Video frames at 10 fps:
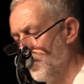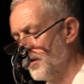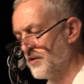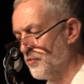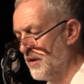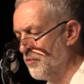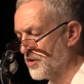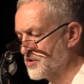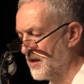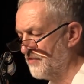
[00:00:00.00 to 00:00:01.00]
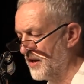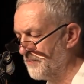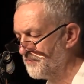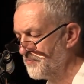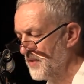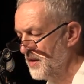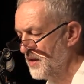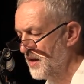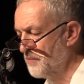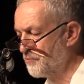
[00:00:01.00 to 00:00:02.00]
that we want to live in.
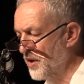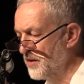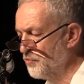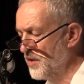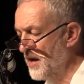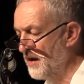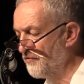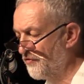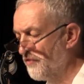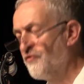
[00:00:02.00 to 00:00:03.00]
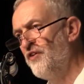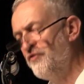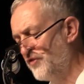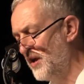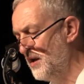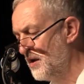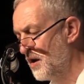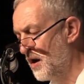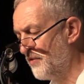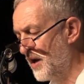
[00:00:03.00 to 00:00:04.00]
In Britain, we have 50
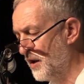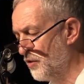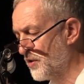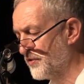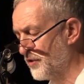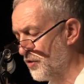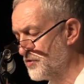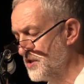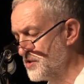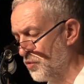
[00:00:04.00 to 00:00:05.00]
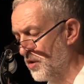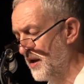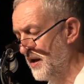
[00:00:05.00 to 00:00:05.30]
of our local authorities, all